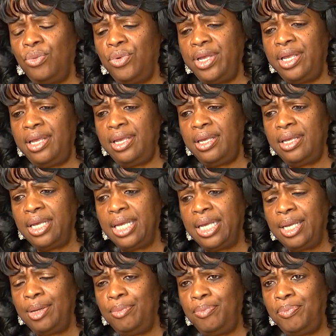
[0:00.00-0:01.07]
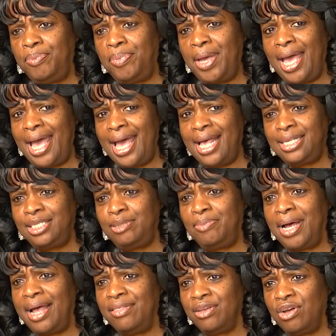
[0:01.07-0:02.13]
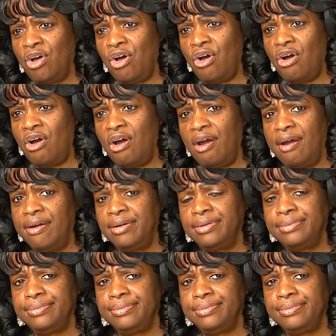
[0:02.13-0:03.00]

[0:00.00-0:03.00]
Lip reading: we pass by the car.